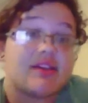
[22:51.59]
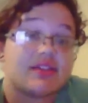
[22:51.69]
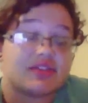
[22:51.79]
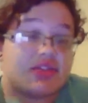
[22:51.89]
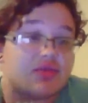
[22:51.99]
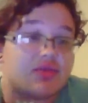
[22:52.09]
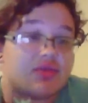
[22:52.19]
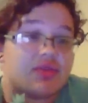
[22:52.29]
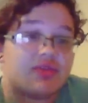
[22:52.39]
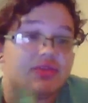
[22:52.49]
So
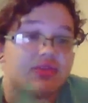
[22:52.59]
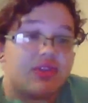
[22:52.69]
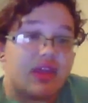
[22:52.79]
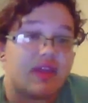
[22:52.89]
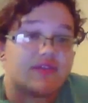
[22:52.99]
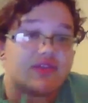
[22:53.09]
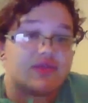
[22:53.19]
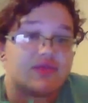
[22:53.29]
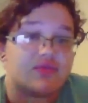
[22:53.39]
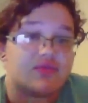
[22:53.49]
that gives
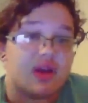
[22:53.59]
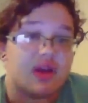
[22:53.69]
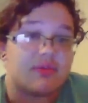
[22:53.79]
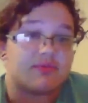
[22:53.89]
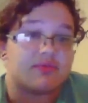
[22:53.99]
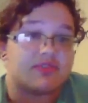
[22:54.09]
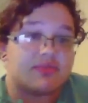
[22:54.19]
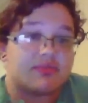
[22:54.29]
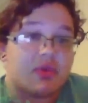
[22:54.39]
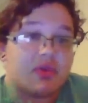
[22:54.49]
you
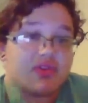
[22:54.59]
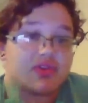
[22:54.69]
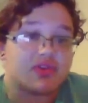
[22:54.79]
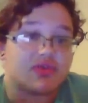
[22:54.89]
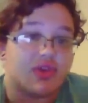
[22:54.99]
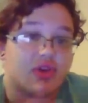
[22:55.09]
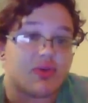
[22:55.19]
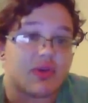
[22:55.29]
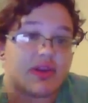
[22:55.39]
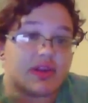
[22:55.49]
some pointers to
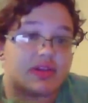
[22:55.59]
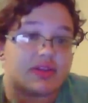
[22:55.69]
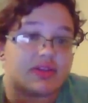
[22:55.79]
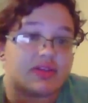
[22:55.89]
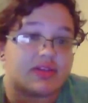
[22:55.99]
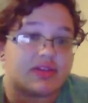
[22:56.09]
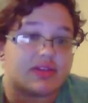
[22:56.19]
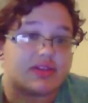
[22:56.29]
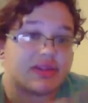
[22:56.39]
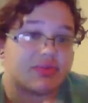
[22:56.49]
go and
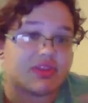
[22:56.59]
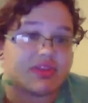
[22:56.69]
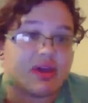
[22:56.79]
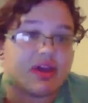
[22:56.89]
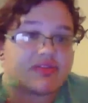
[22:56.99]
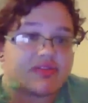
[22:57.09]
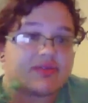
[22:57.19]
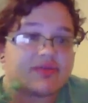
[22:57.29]
separate them out.